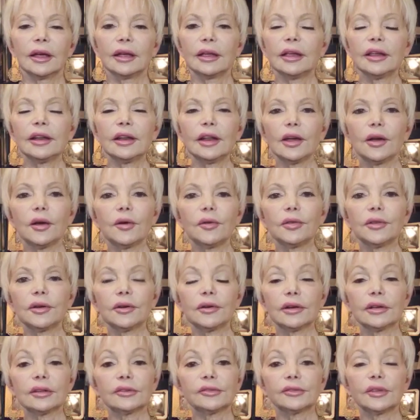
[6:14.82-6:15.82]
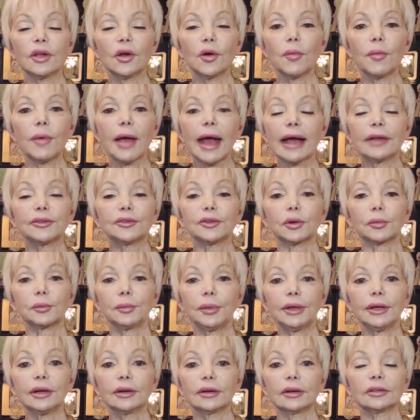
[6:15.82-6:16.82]
You know, there is no magic
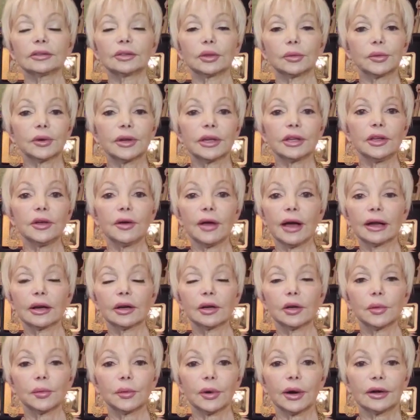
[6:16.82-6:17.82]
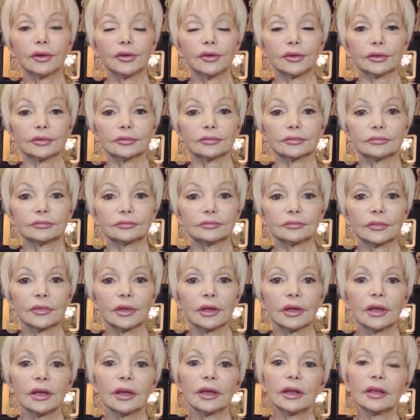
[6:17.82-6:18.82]
pill to bring you out of depression.
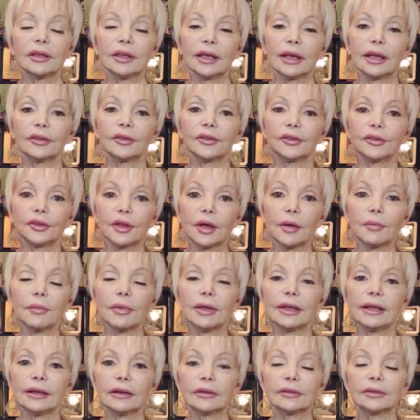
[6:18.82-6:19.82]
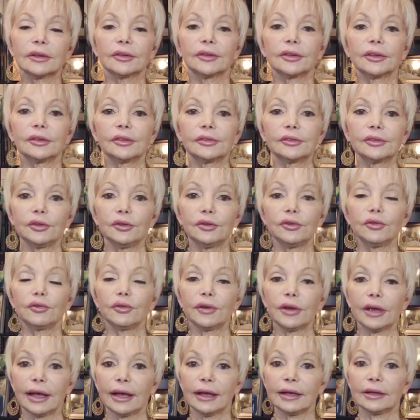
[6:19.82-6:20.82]
Yes, some illnesses do
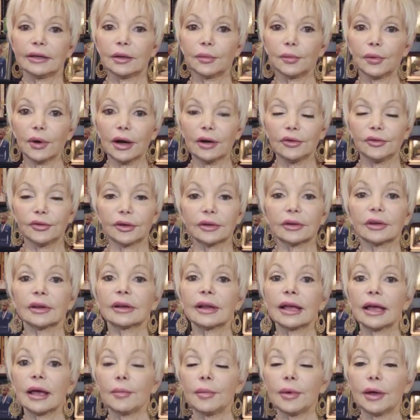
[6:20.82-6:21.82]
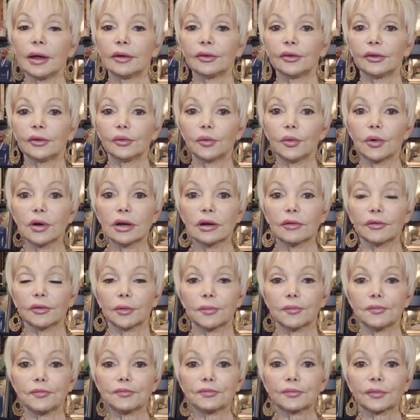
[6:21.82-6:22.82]
create depression, and MS is one of
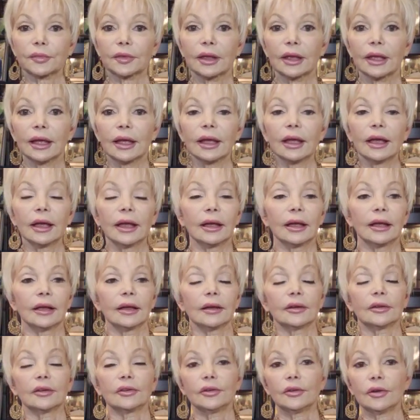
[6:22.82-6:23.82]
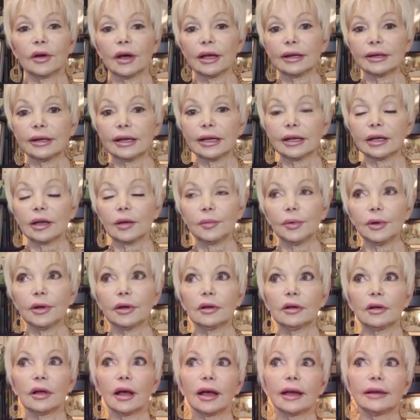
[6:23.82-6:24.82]
them. Do I take a
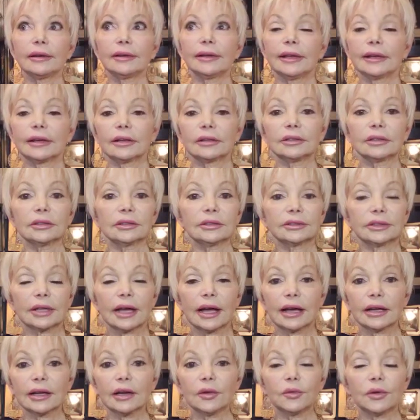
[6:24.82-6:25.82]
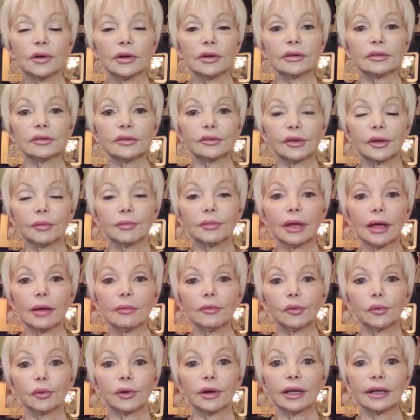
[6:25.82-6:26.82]
pill? I take a little tiny one
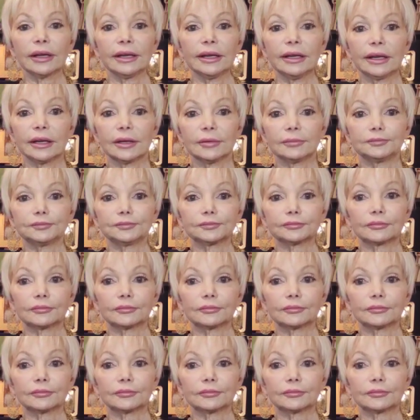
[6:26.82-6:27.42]
sometimes when I need it.